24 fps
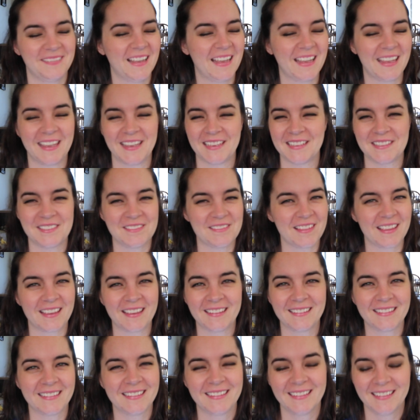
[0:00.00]
I can't do
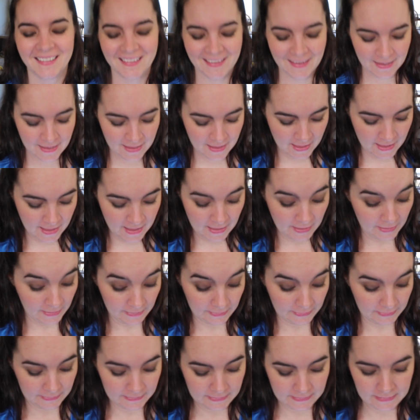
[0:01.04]
that.
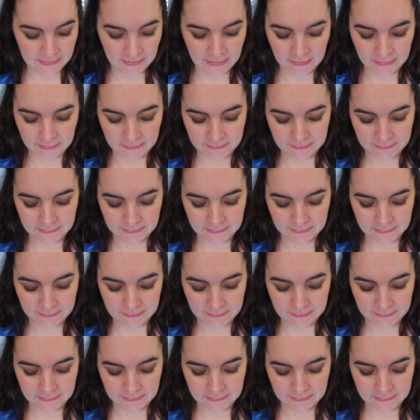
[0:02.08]
It's not.